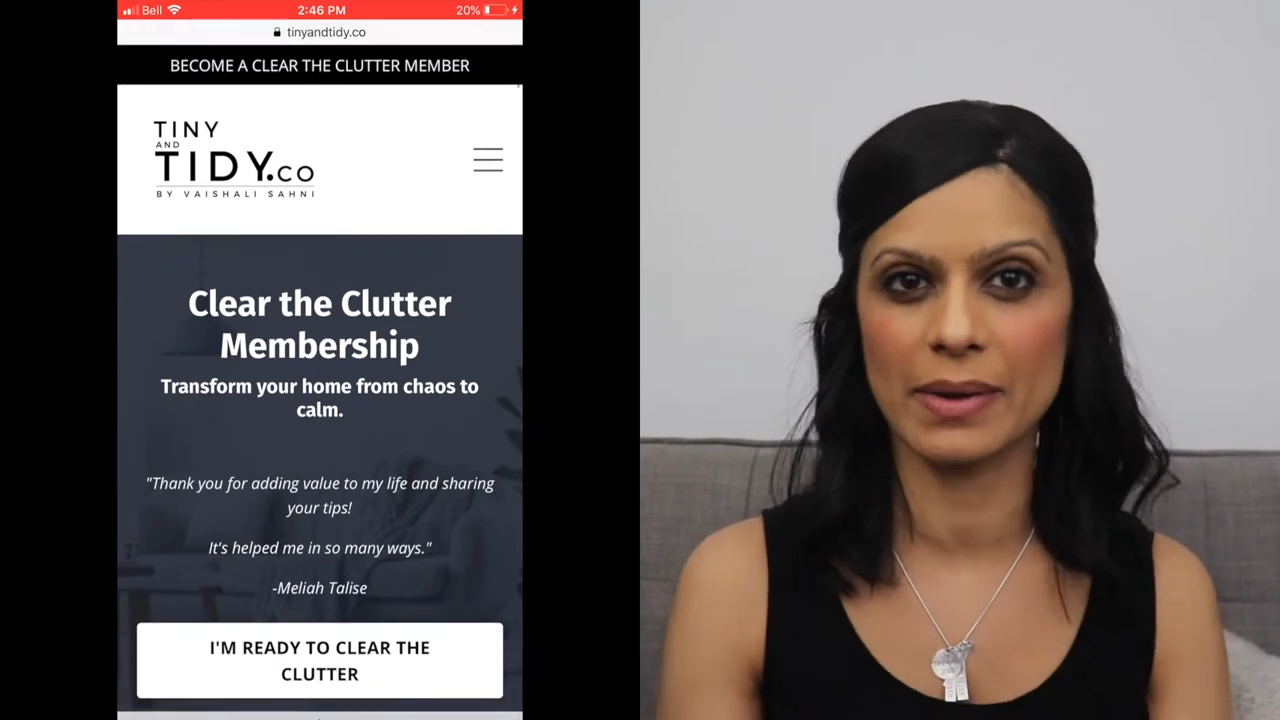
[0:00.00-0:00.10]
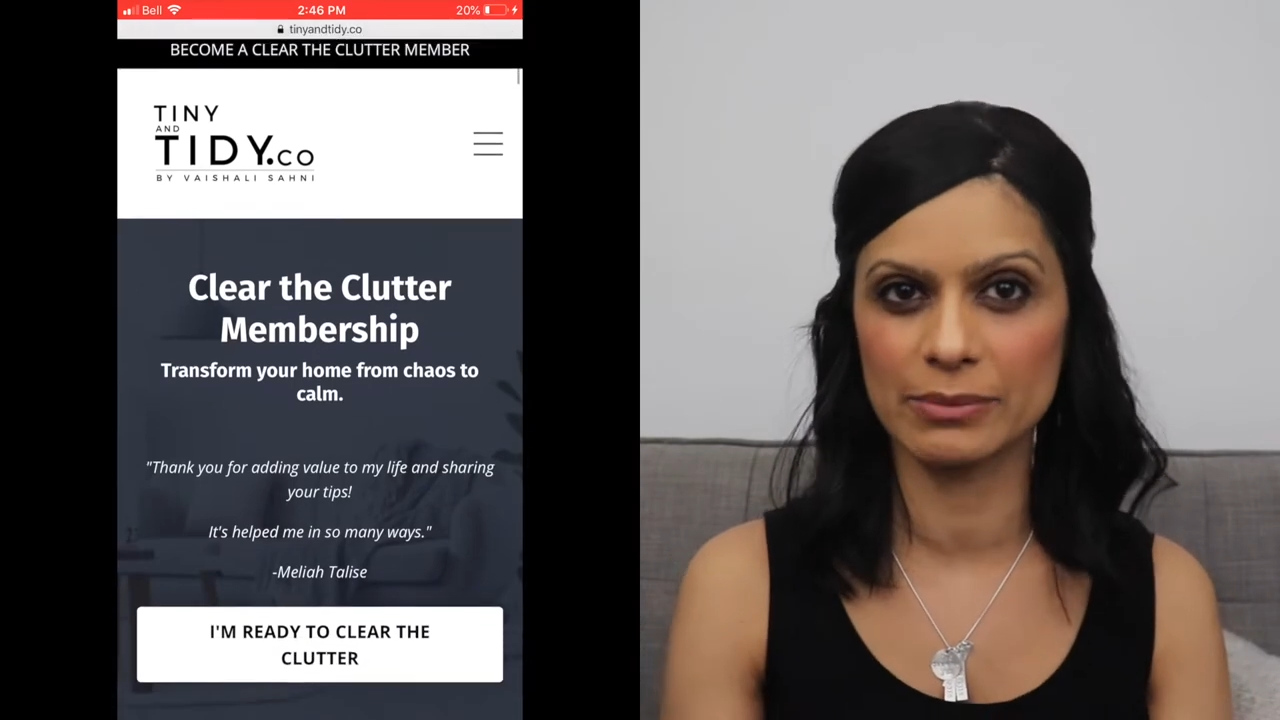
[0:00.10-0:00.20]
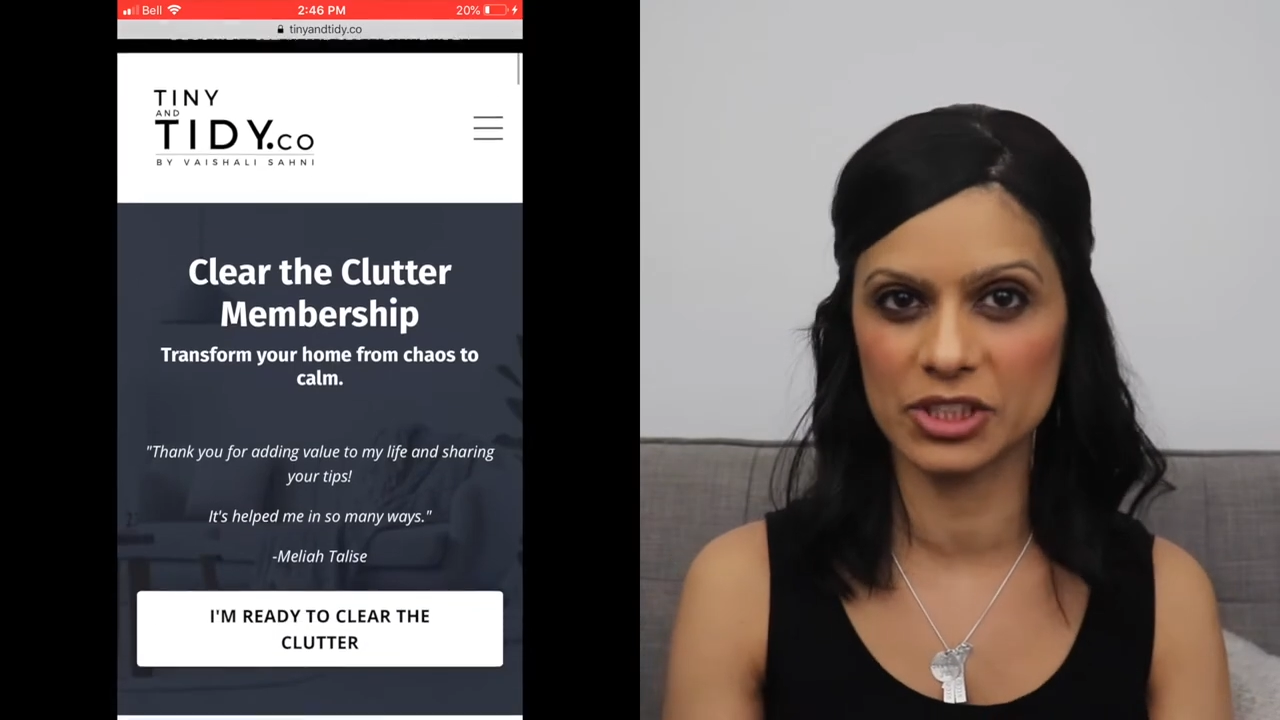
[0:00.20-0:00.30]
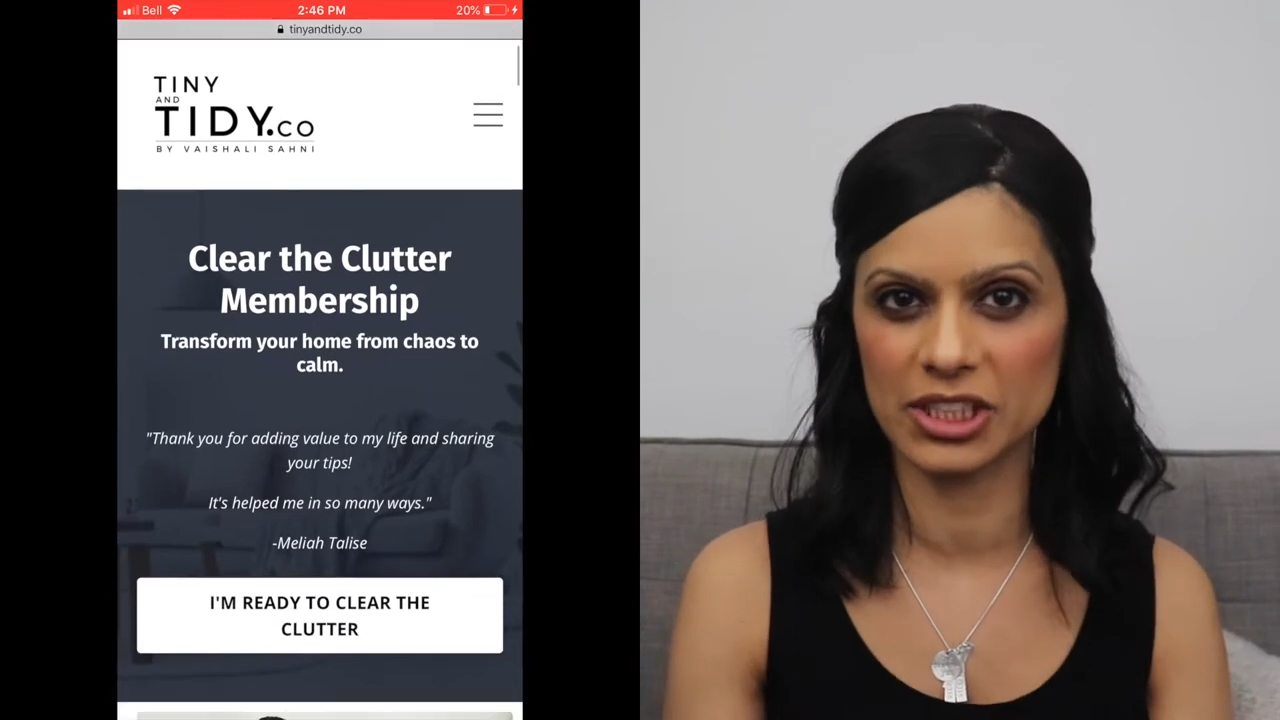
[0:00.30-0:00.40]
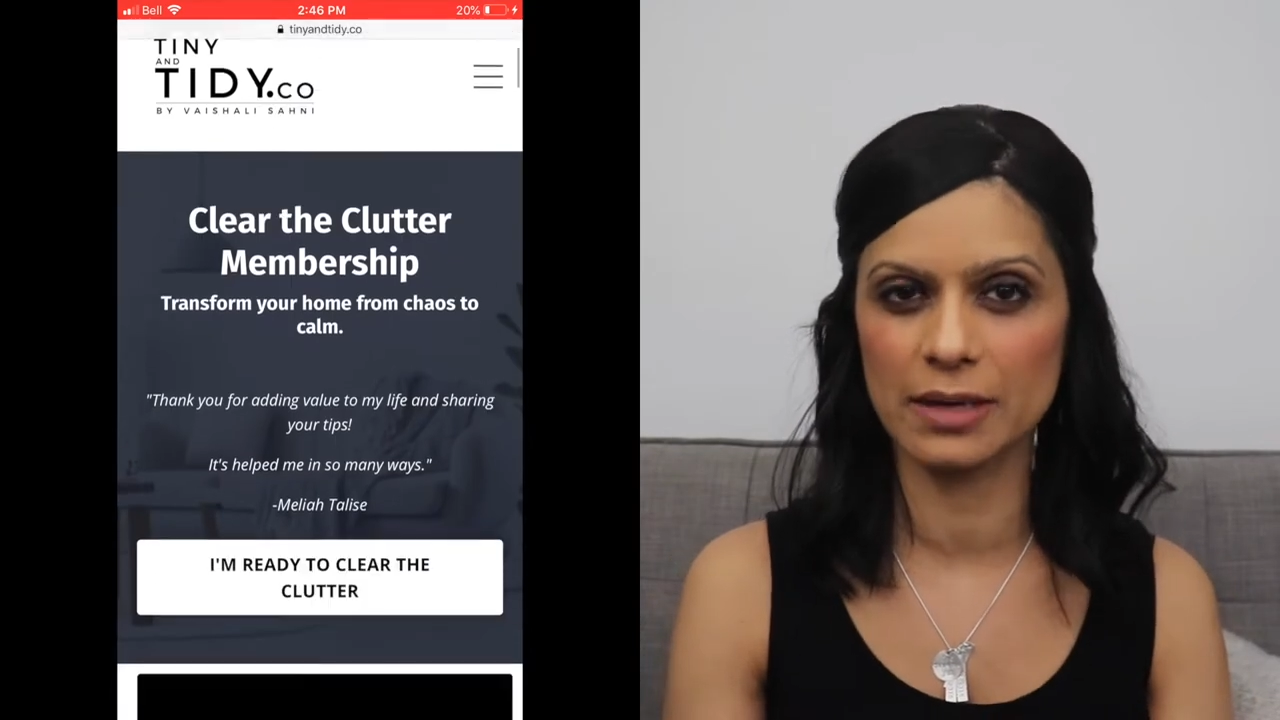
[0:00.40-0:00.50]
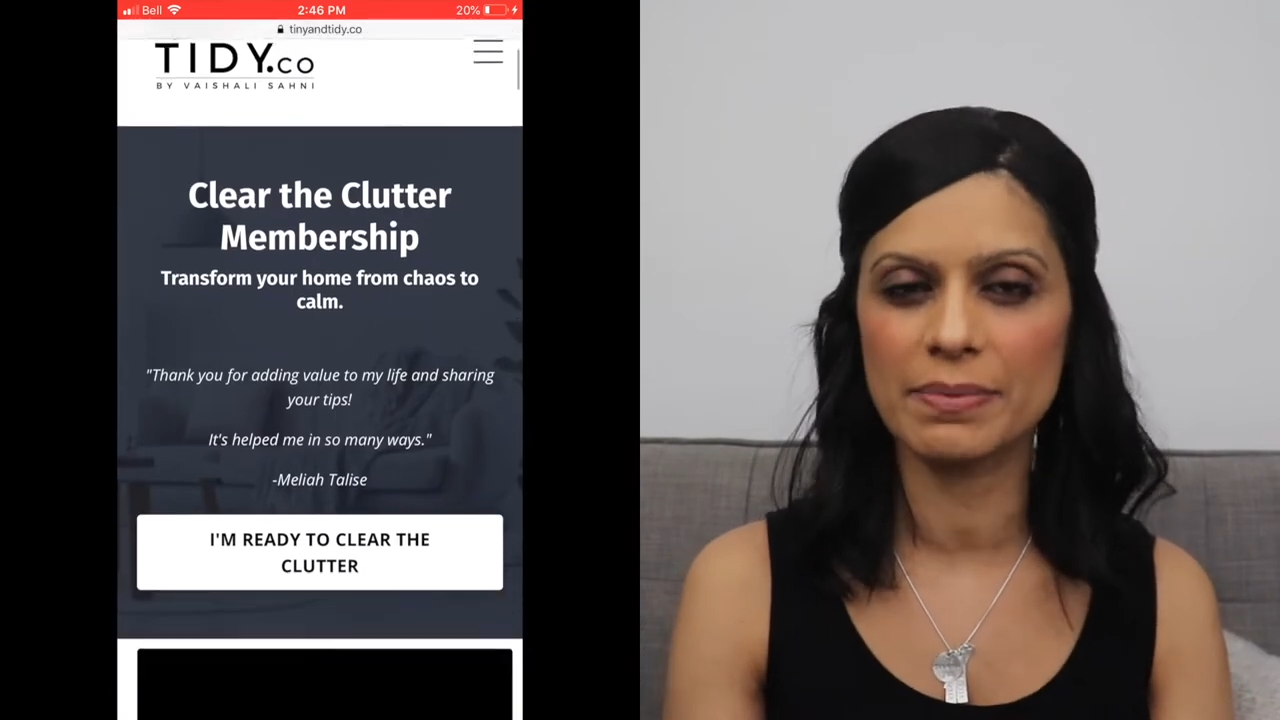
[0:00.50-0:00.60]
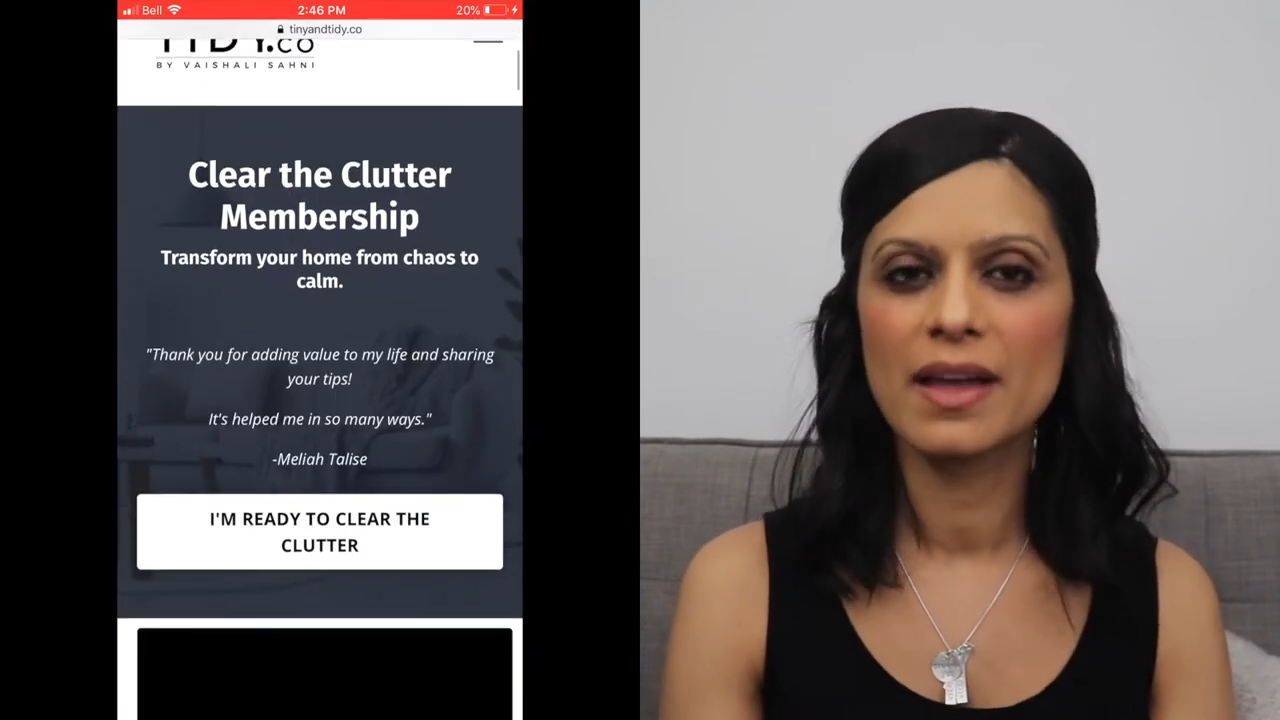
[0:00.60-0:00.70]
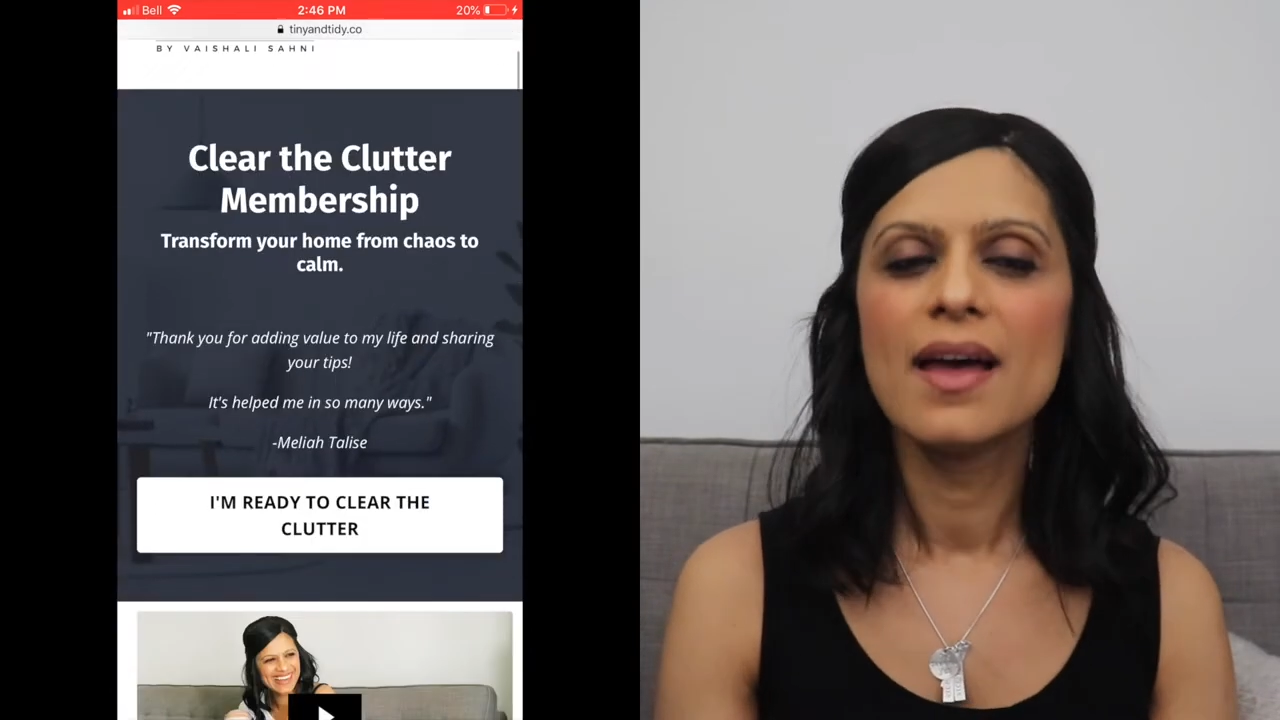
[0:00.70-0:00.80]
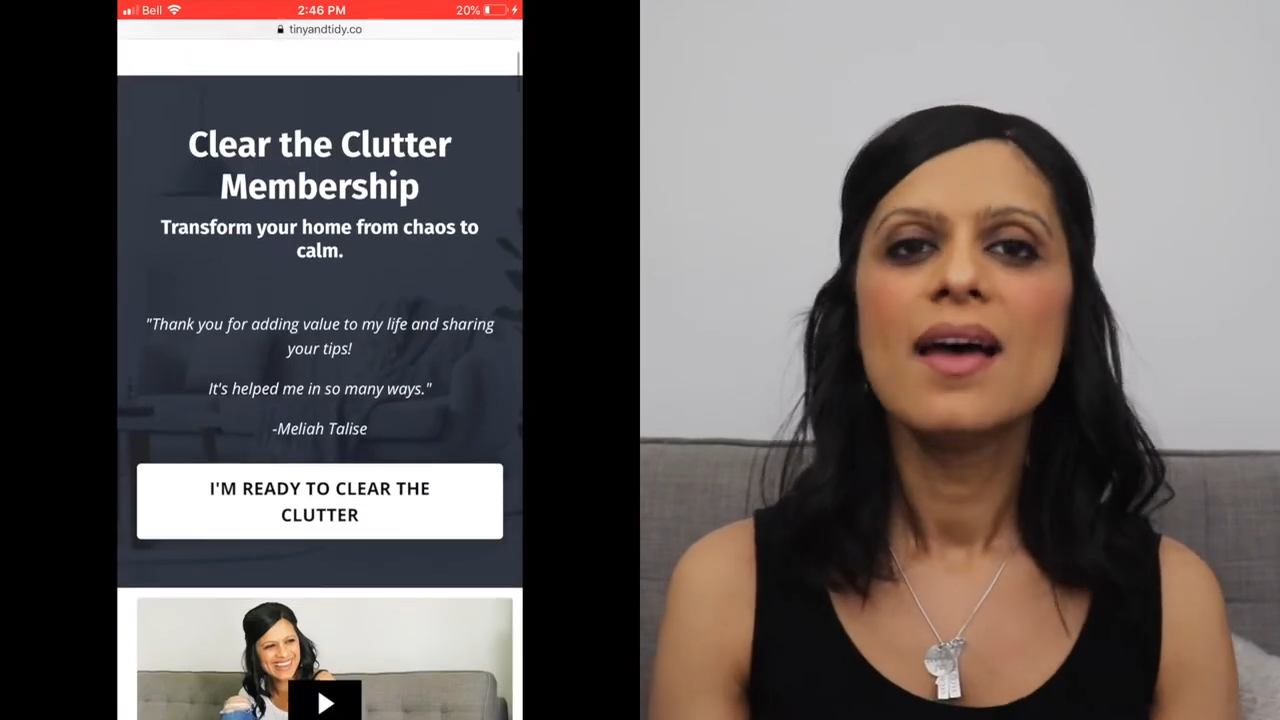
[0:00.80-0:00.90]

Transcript: membership.